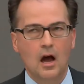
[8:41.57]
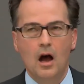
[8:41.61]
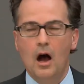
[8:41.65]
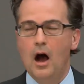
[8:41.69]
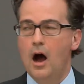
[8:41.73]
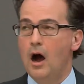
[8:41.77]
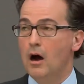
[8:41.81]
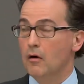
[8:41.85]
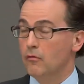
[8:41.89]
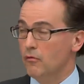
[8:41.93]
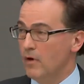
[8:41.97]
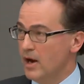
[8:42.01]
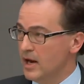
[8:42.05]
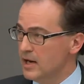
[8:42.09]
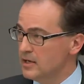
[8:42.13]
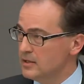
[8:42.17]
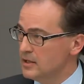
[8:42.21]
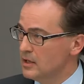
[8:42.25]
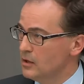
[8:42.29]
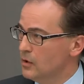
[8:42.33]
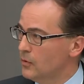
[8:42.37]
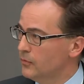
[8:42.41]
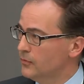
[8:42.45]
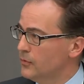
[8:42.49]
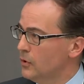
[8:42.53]
are
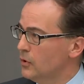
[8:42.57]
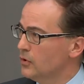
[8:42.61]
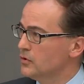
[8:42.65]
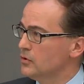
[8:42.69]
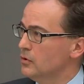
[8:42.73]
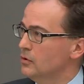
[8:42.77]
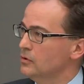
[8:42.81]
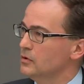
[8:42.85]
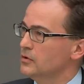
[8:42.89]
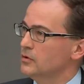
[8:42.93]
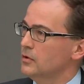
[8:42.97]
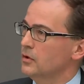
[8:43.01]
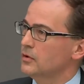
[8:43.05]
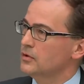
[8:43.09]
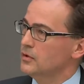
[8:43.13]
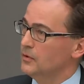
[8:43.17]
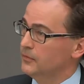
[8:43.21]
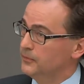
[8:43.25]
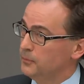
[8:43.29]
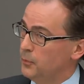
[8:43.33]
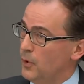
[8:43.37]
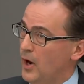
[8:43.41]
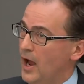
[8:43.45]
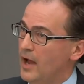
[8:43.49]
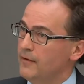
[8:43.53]
raising, of course, all sorts
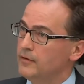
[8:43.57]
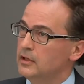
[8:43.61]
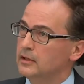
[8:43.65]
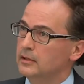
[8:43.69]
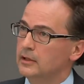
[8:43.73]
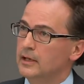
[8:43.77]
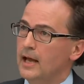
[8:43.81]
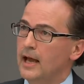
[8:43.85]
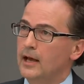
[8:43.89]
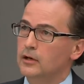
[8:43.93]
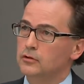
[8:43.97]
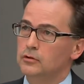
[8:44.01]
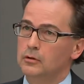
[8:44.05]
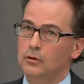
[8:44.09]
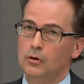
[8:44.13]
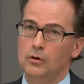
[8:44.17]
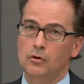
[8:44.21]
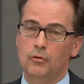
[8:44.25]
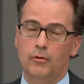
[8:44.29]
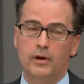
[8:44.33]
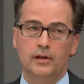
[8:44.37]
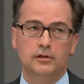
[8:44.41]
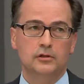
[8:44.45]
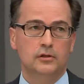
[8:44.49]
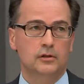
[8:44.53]
of private international
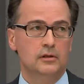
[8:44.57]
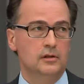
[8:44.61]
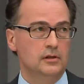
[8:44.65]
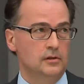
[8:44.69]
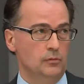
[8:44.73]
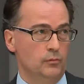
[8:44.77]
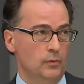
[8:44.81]
questions.